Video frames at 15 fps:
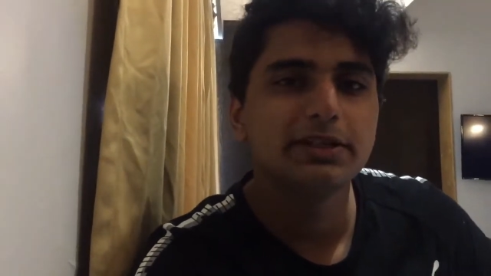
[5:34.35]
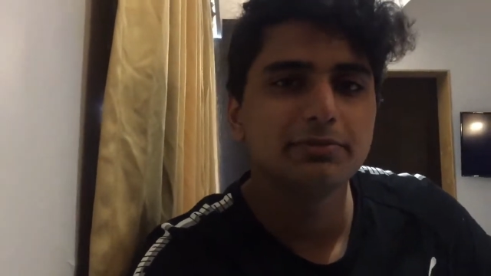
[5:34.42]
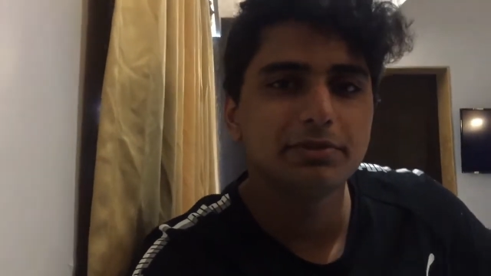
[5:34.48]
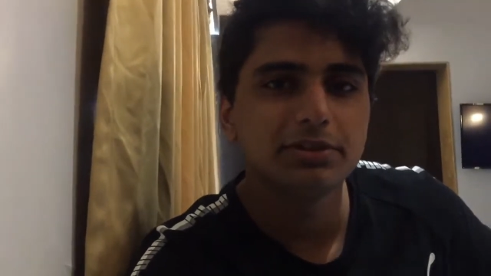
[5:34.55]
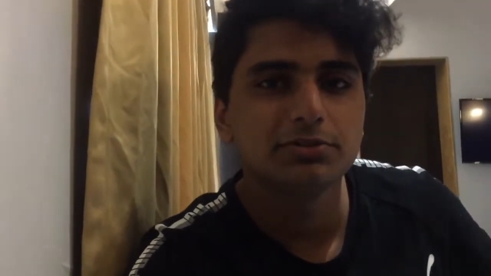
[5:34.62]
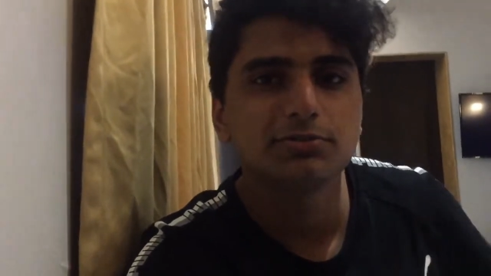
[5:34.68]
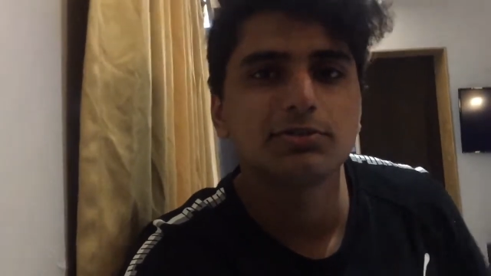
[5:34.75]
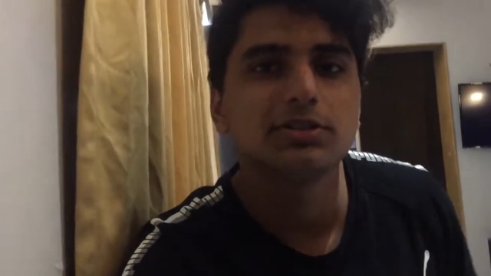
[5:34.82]

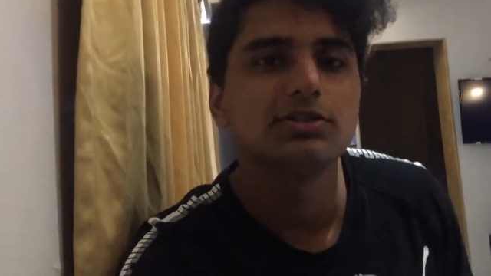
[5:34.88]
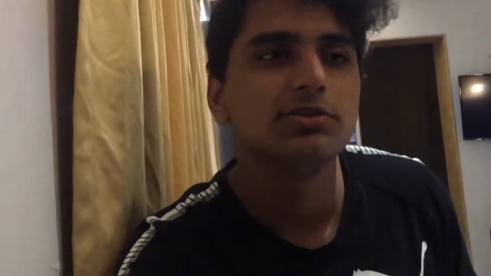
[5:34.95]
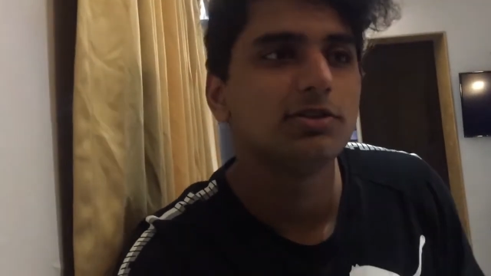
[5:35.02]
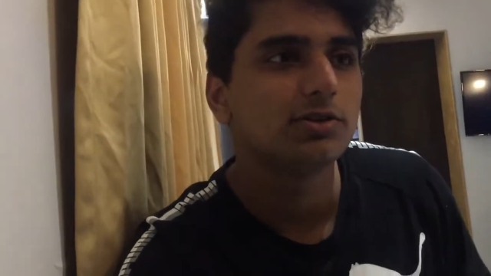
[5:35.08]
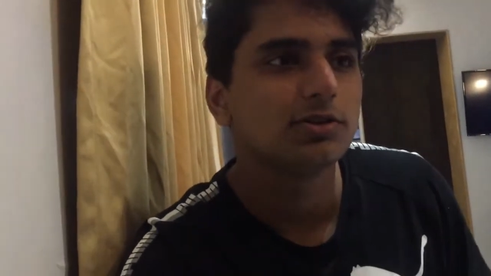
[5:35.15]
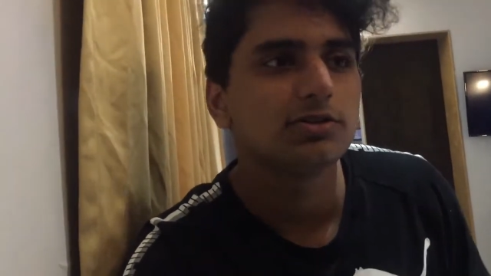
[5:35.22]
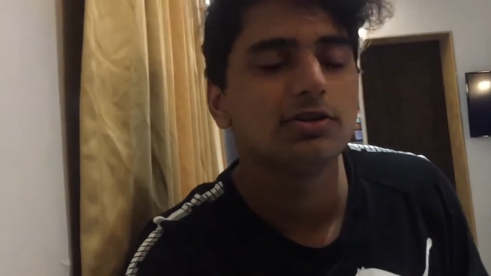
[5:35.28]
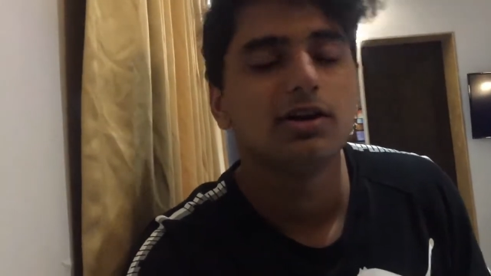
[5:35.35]
Maybe you would
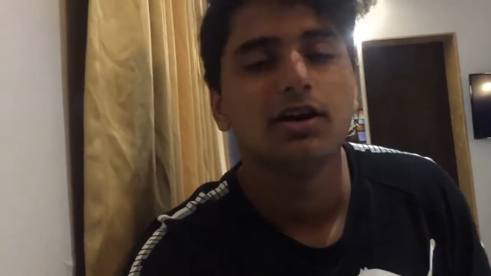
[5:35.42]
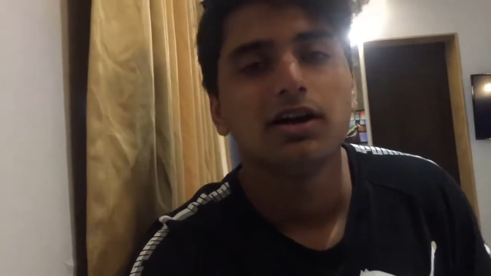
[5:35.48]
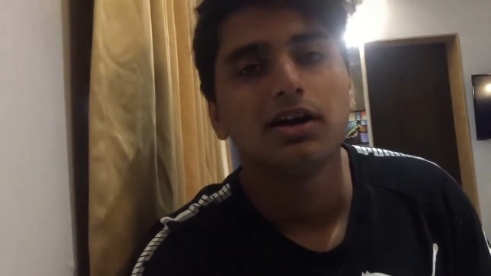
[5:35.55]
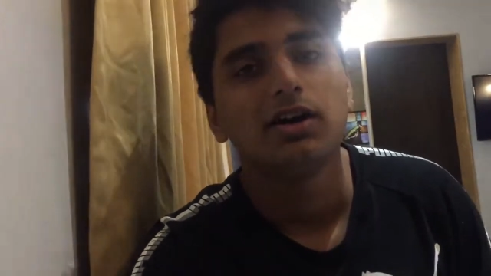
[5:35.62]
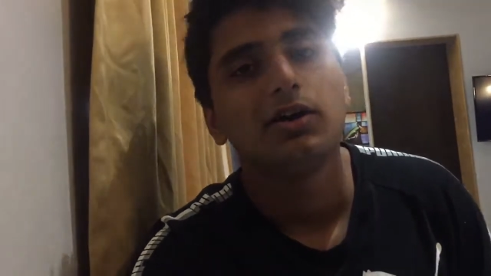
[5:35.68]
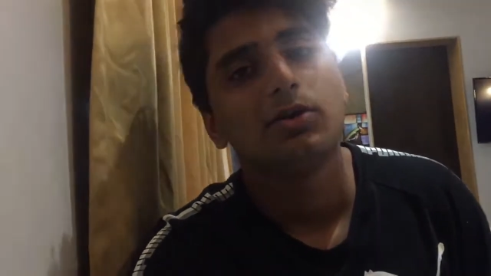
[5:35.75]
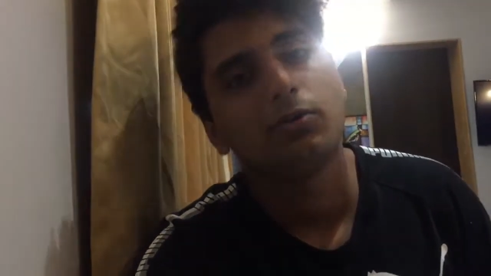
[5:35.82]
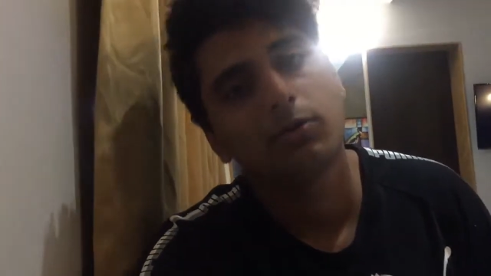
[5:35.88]
know
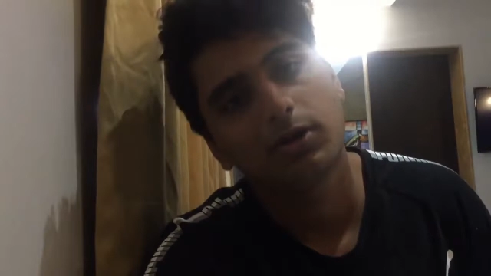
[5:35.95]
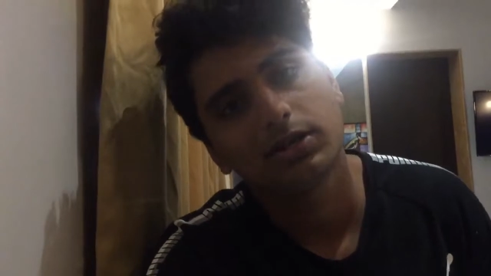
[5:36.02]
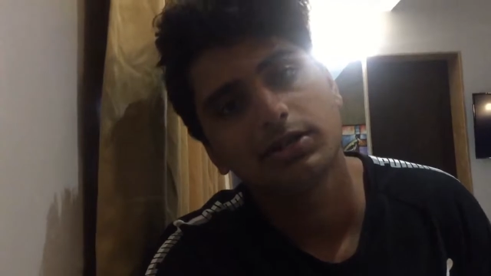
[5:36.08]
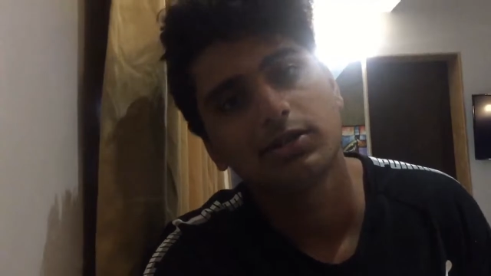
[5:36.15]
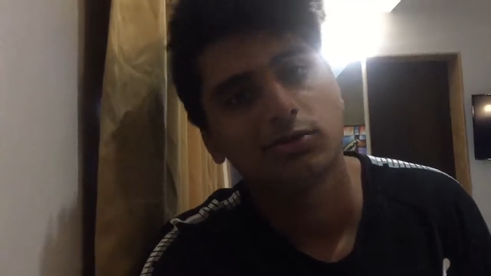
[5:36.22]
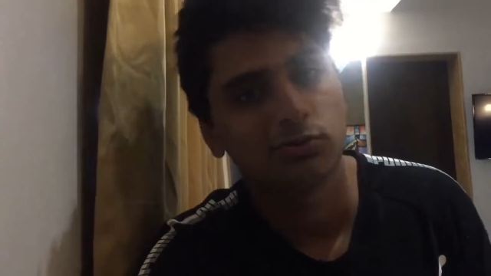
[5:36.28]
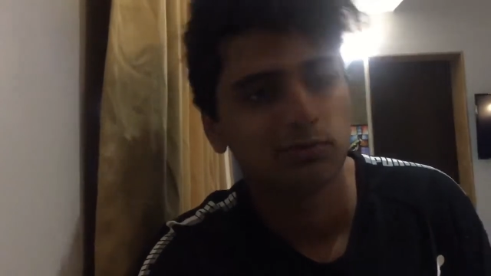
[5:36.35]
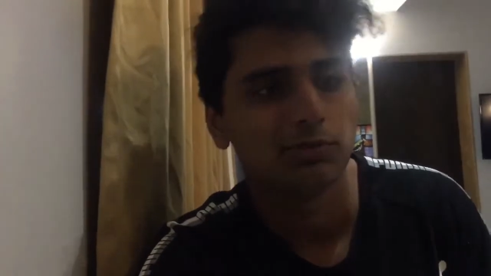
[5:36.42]

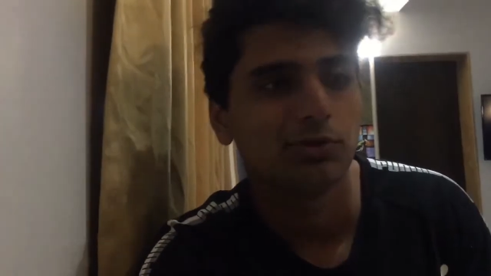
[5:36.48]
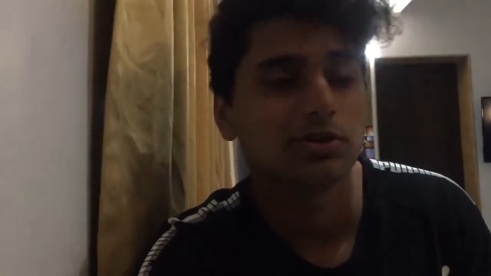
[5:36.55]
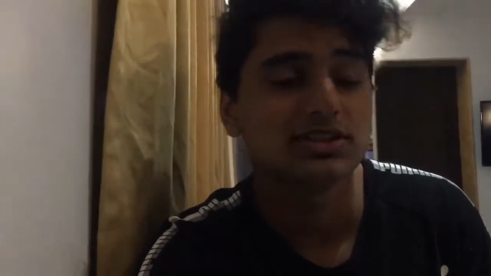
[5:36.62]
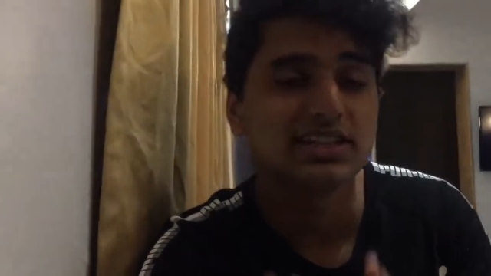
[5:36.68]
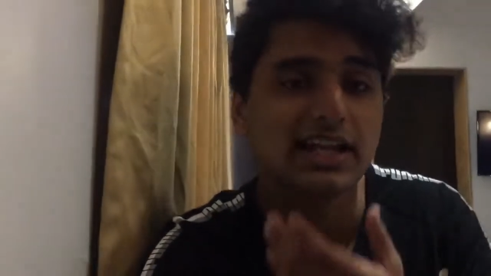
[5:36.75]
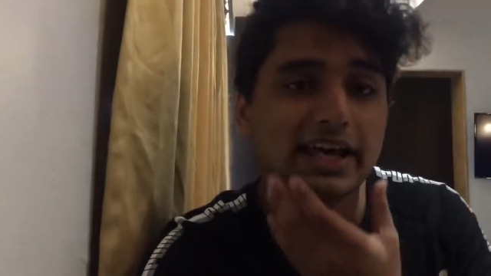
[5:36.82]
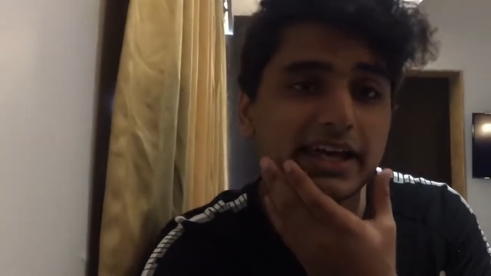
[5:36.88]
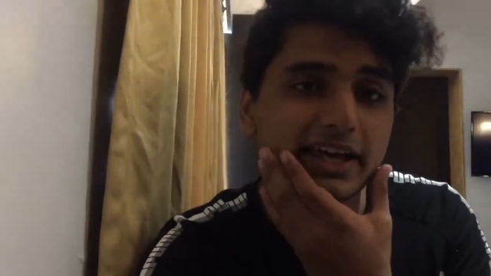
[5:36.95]
what the room
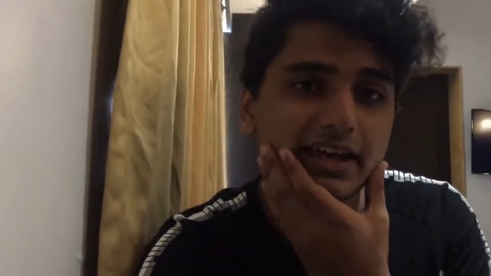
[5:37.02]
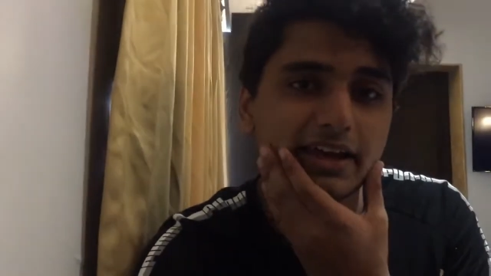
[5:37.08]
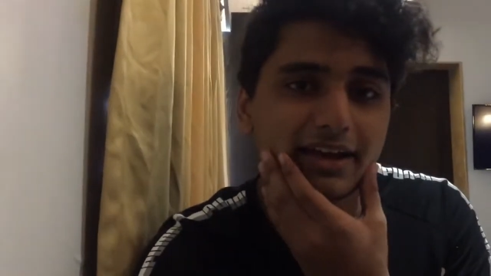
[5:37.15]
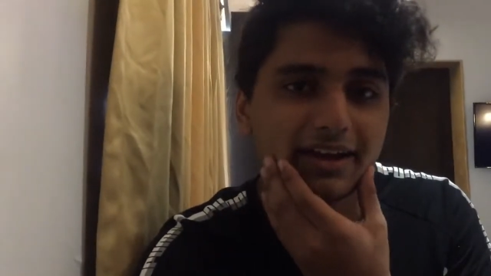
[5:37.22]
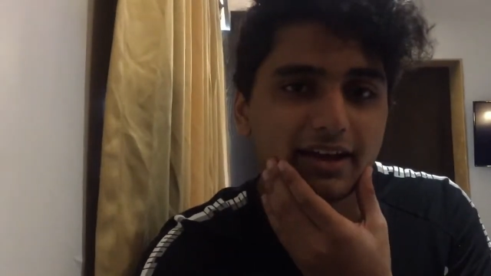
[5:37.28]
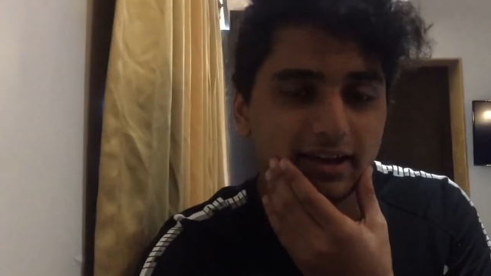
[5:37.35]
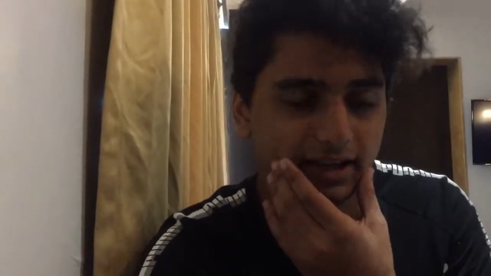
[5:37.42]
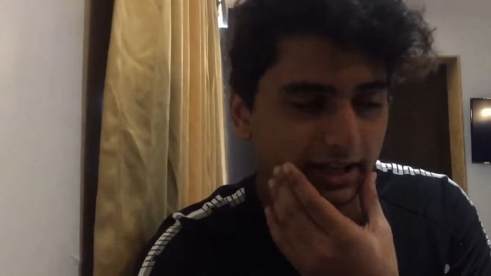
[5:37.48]
looks like,